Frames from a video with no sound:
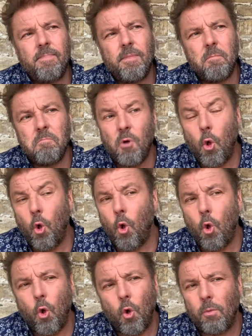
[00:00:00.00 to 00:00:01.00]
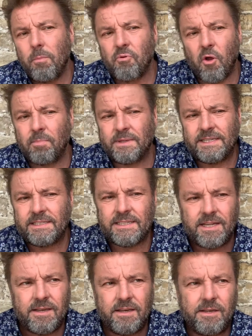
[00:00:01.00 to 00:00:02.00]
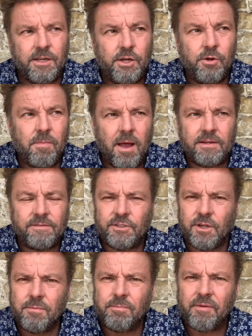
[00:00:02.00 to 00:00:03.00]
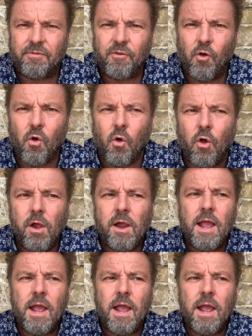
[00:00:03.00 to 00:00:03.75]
more properties than you might have done before.